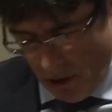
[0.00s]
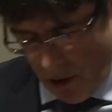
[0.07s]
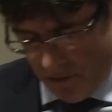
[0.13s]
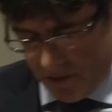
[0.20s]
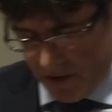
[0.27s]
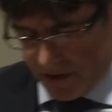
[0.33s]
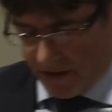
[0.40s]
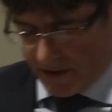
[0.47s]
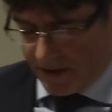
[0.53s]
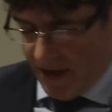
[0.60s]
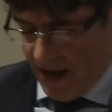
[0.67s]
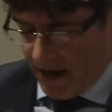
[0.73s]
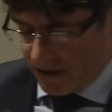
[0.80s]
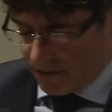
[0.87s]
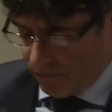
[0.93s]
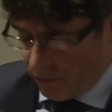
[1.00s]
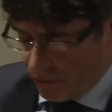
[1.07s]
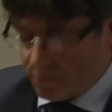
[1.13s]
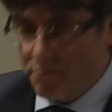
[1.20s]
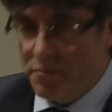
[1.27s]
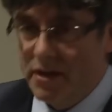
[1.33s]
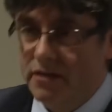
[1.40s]
of his stance
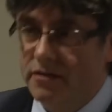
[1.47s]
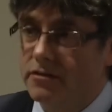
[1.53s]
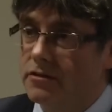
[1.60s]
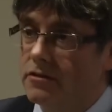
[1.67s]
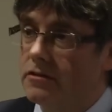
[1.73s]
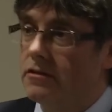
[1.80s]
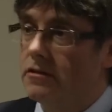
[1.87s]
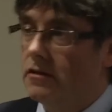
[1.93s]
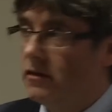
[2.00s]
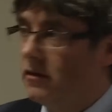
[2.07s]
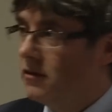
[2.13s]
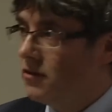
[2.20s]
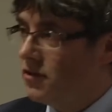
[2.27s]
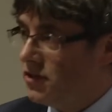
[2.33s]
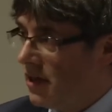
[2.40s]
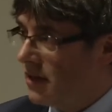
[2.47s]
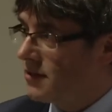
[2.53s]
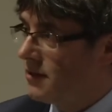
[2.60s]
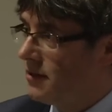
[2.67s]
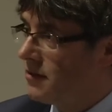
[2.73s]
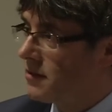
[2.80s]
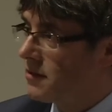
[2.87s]
for peace,
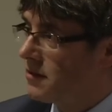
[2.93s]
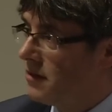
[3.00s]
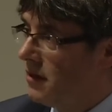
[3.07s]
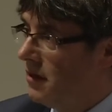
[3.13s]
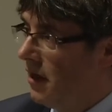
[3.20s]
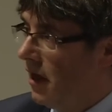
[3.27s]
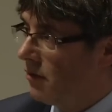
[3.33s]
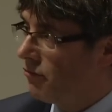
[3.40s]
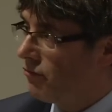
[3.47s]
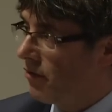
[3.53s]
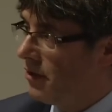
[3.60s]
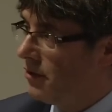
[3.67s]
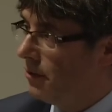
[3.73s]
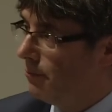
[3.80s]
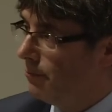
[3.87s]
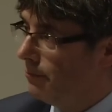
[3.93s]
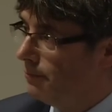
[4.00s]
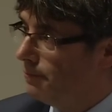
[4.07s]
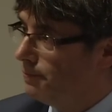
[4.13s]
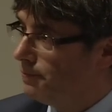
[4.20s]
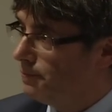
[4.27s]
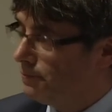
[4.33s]
justice, and freedom.